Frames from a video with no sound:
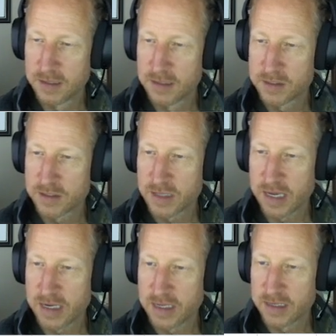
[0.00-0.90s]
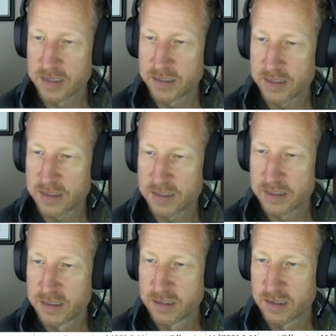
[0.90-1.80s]
So that is
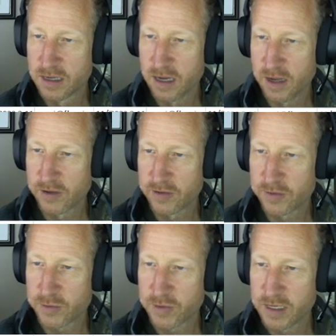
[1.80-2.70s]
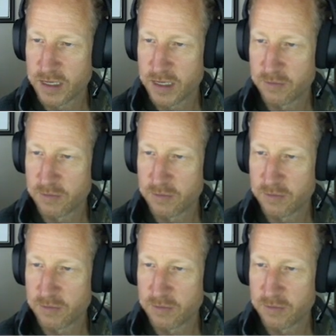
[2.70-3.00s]
3,